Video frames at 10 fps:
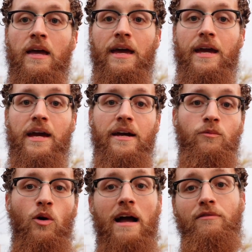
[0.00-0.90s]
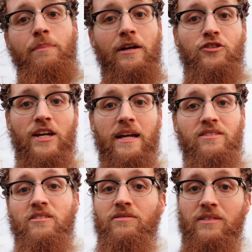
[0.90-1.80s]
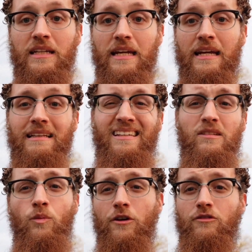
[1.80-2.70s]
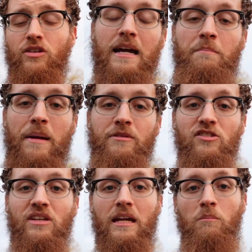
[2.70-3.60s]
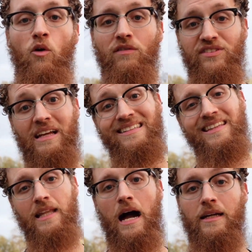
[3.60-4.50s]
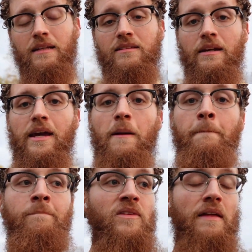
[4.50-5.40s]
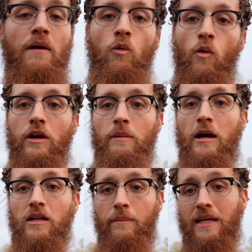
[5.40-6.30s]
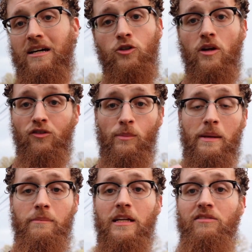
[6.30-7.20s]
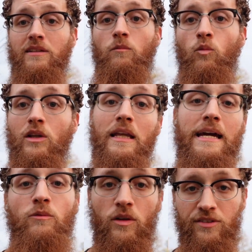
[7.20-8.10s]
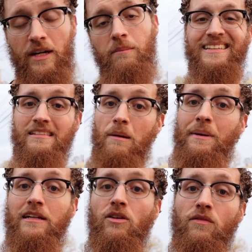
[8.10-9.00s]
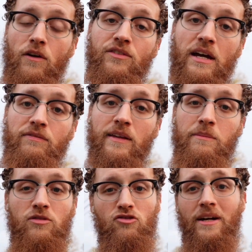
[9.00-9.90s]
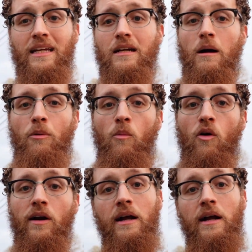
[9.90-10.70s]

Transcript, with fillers: and we'll have a better chance of getting at least one or two and maybe just getting more of a solid lock in today and then we'll worry about coming out. Who knows, maybe even we'll land one today. Let's get back to the front side flips, try and get a couple more